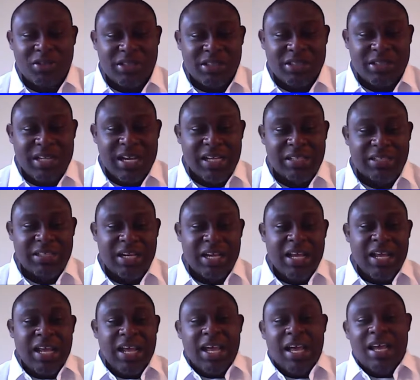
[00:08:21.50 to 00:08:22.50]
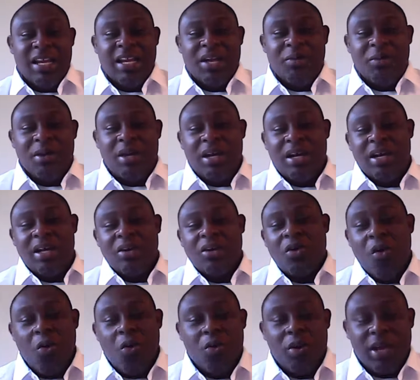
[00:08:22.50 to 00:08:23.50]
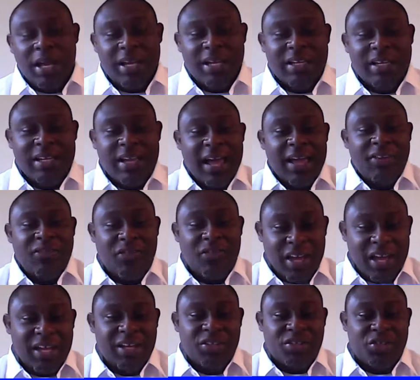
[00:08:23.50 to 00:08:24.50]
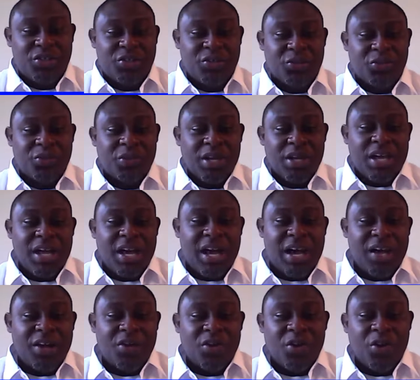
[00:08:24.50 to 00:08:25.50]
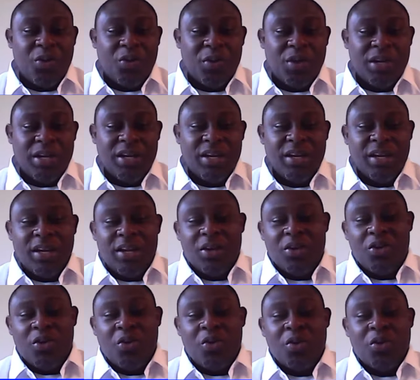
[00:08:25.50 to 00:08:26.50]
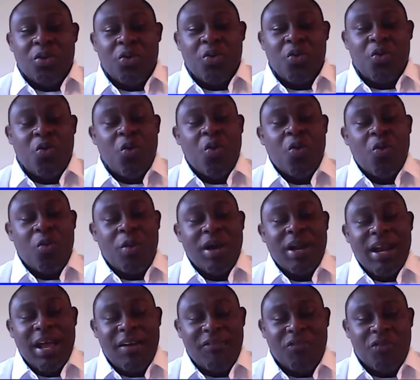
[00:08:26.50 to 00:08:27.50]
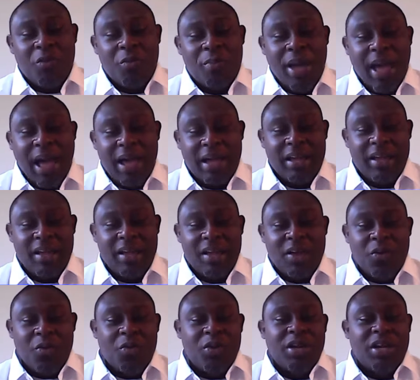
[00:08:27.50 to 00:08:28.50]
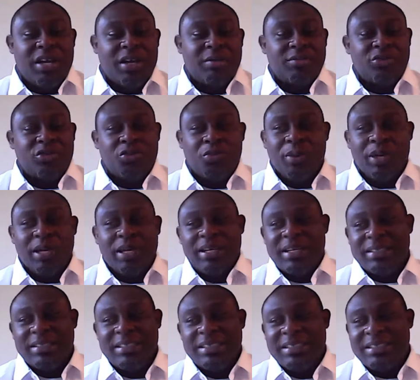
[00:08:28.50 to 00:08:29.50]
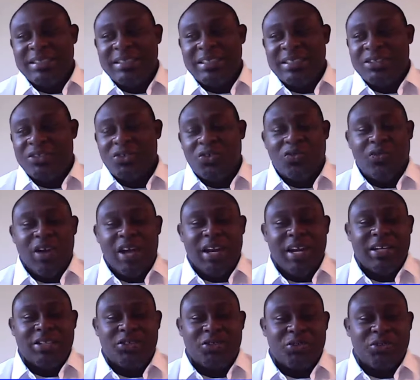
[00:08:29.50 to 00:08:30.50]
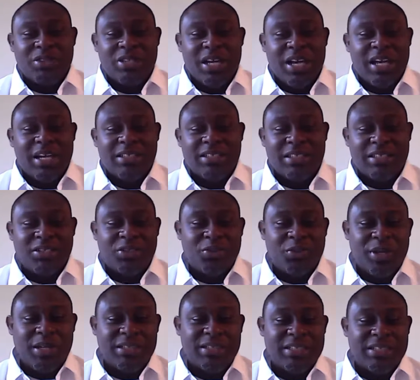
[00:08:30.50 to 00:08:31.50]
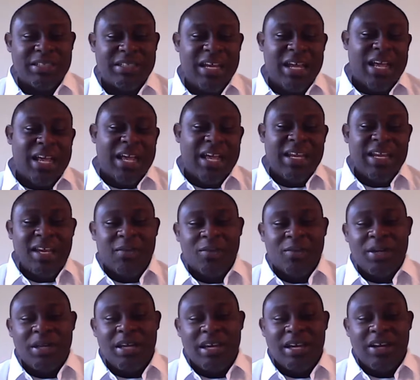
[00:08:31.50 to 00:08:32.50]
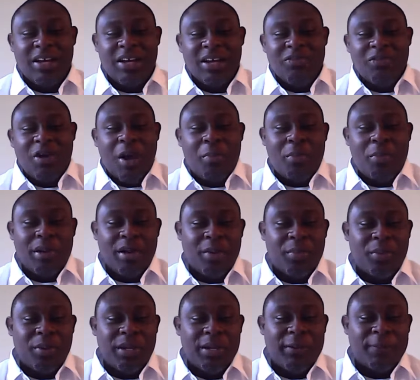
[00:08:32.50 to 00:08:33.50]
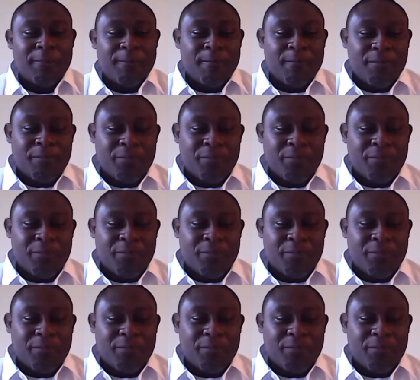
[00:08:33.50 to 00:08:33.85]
success. And then we're going to go and dive into knowing who or what have your back when it comes to making decisions into financial situations. And then we're gonna wrap it up with